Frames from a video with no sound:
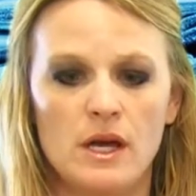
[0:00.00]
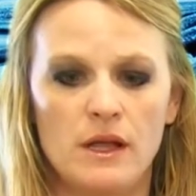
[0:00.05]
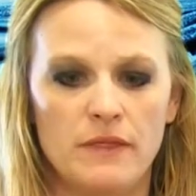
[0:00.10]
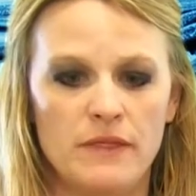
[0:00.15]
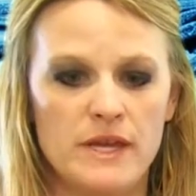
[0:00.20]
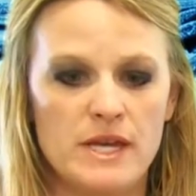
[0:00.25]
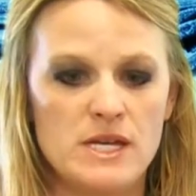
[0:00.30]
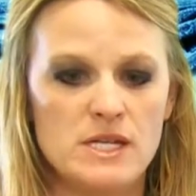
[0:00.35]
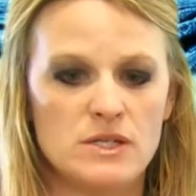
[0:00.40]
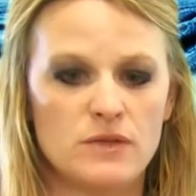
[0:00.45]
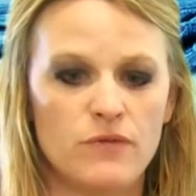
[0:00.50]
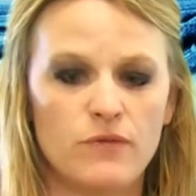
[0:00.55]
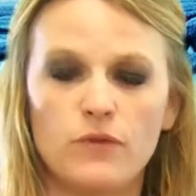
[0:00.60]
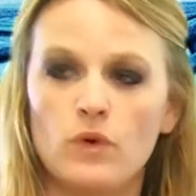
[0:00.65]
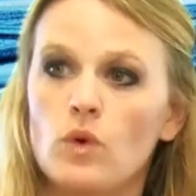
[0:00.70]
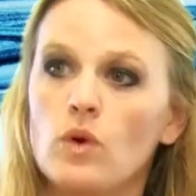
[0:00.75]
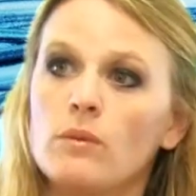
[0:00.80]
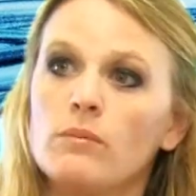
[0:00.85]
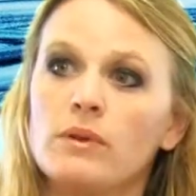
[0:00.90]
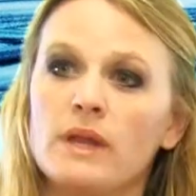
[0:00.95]
these
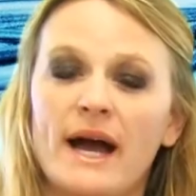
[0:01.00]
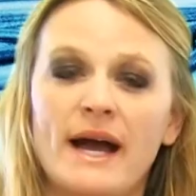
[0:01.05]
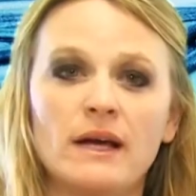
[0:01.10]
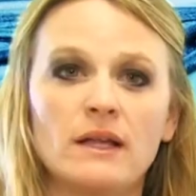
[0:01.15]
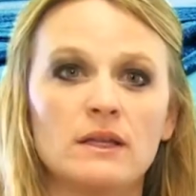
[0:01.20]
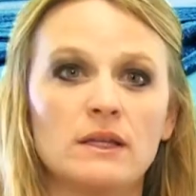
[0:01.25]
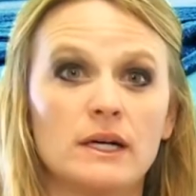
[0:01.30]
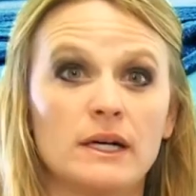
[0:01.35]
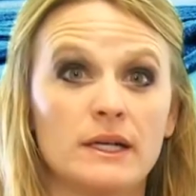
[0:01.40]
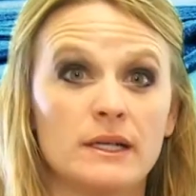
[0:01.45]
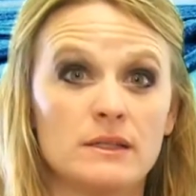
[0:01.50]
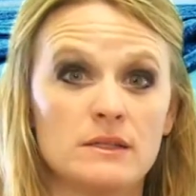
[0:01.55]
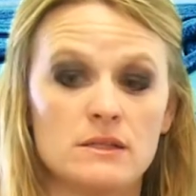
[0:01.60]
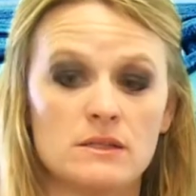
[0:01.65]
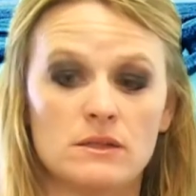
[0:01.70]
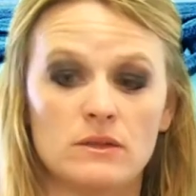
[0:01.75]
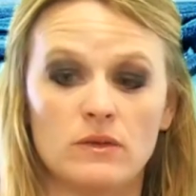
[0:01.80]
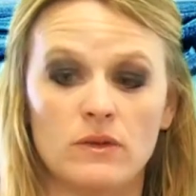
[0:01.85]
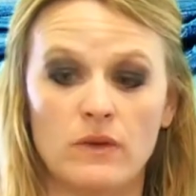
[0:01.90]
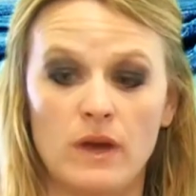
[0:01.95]
four black
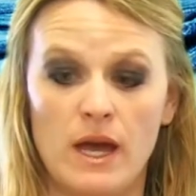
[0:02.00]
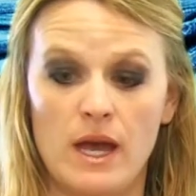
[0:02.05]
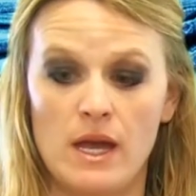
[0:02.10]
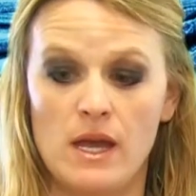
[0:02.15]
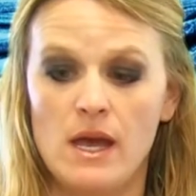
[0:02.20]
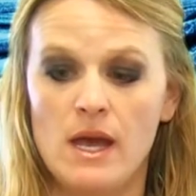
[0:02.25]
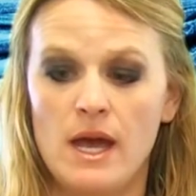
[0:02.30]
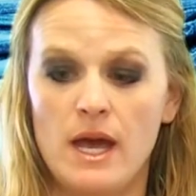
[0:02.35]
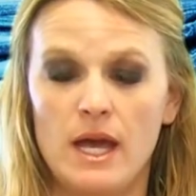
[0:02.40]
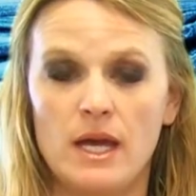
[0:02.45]
lines, okay,